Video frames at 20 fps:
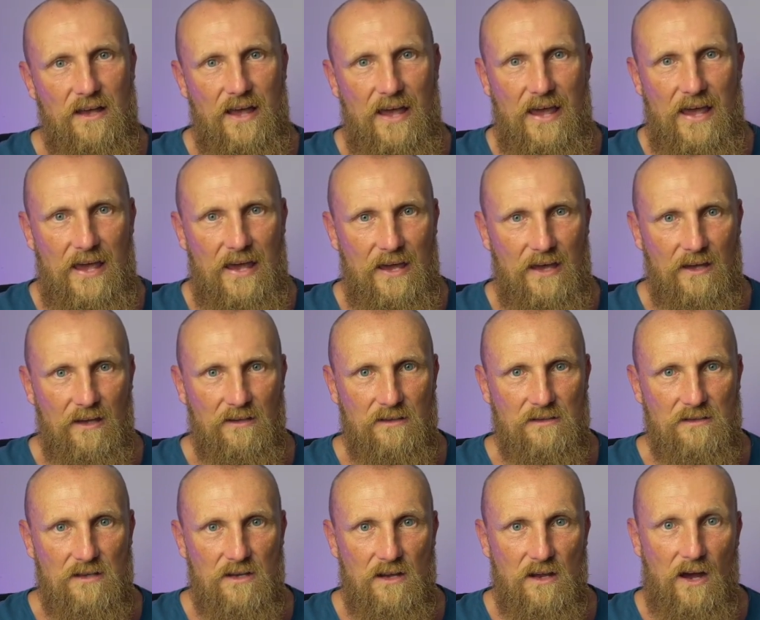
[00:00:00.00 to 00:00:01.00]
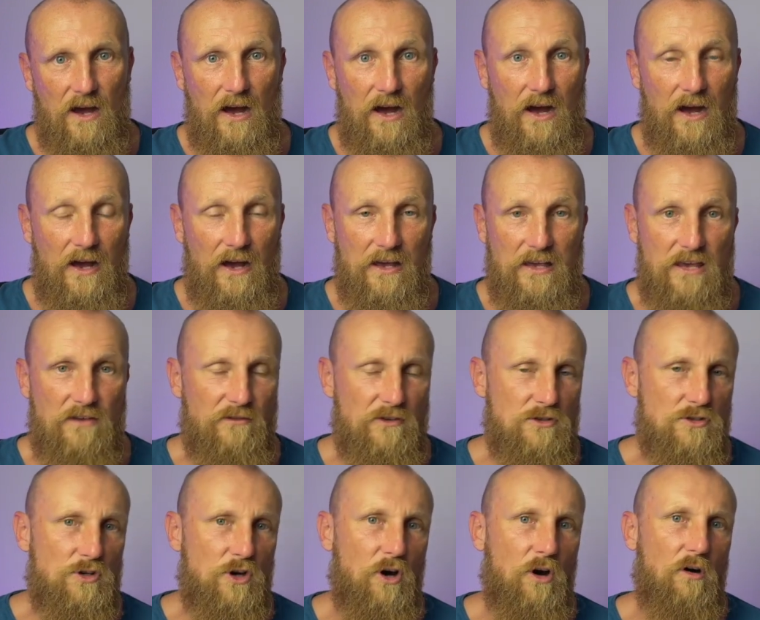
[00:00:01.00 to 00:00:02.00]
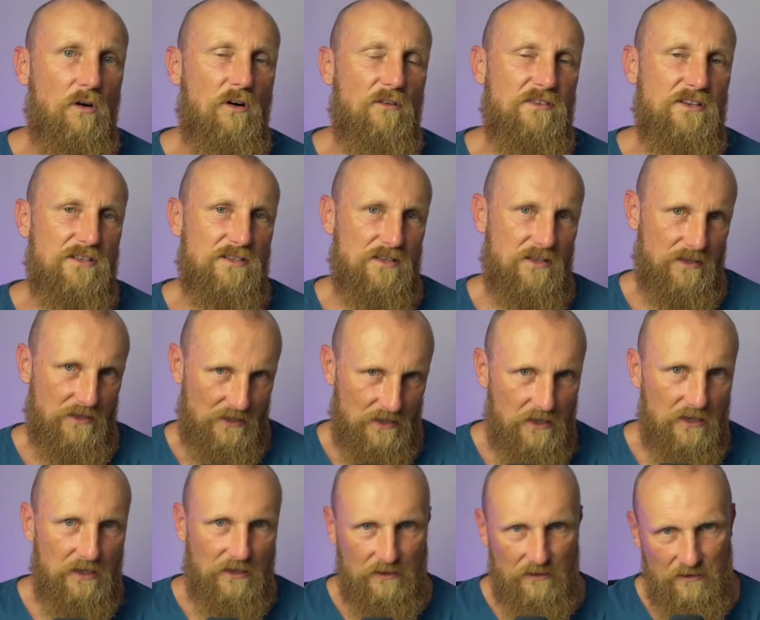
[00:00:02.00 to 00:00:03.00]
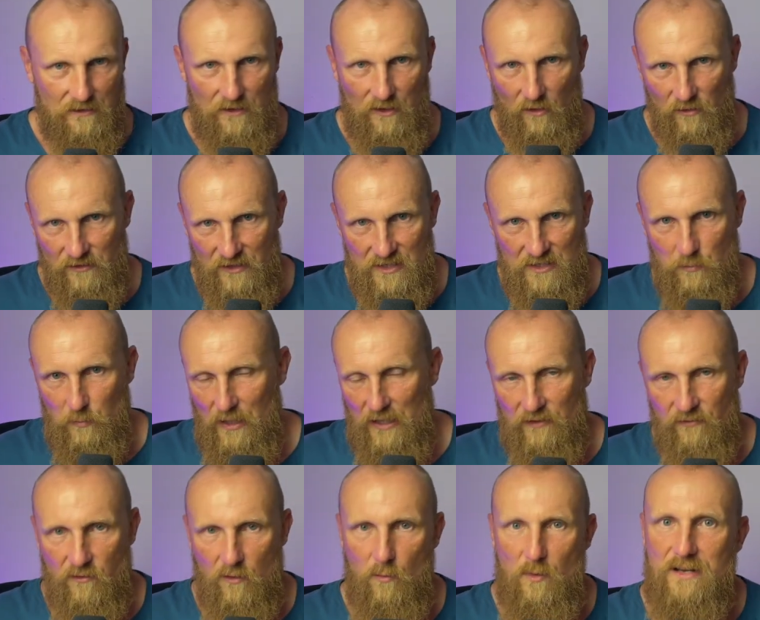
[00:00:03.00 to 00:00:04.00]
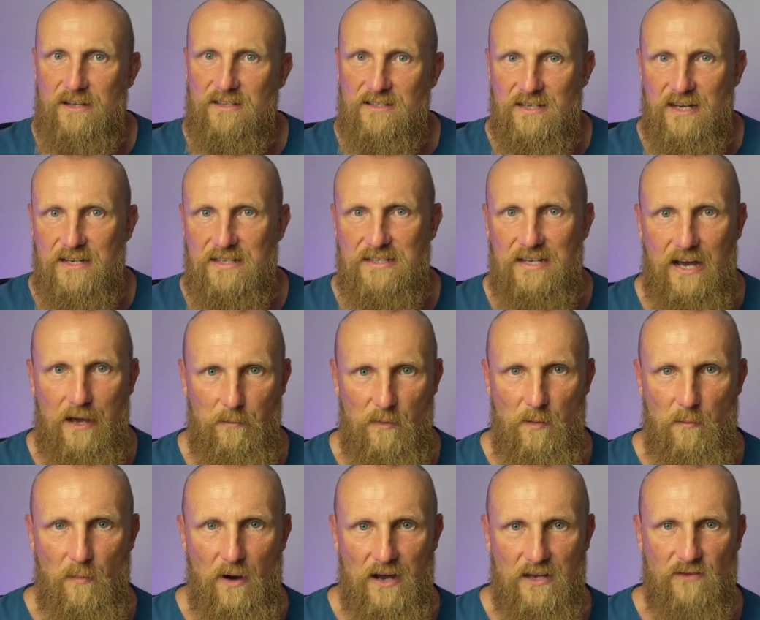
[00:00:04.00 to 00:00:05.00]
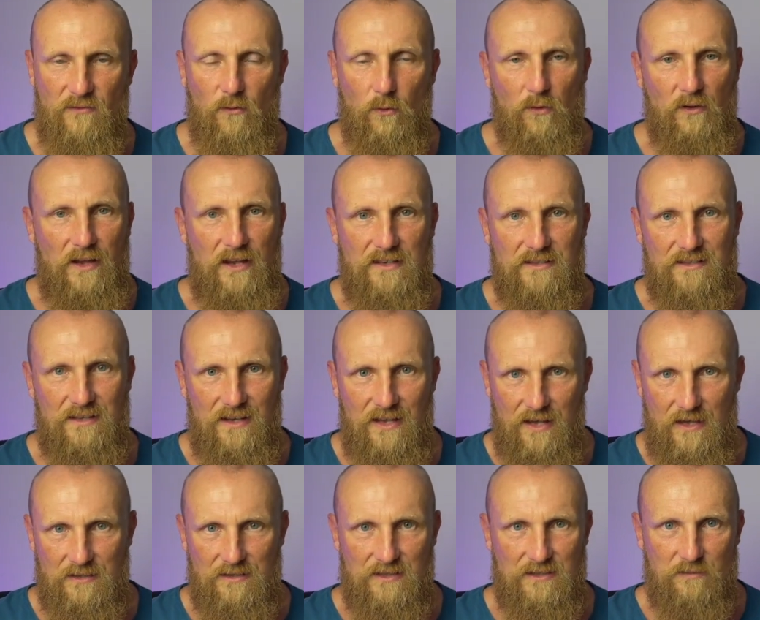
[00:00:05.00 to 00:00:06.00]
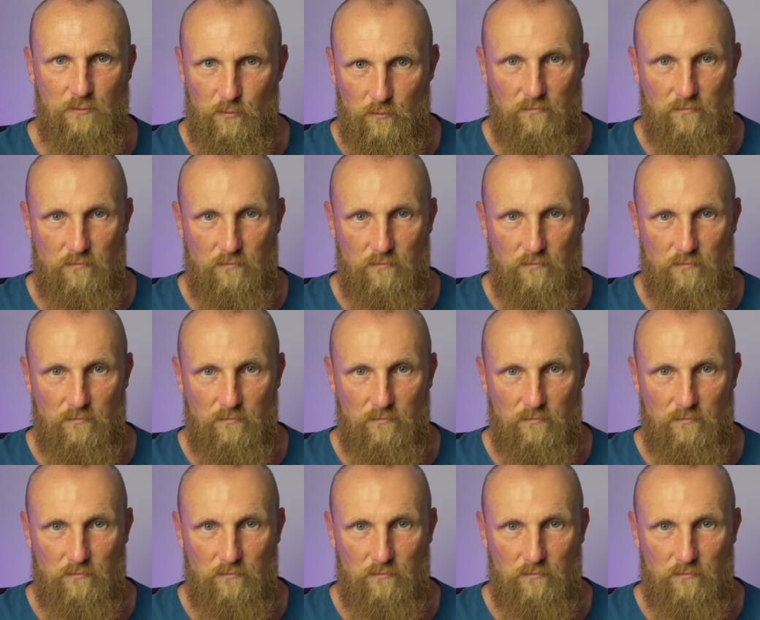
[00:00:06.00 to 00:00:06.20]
And even though obviously on this platform, Inside Time and Mindfulness, it's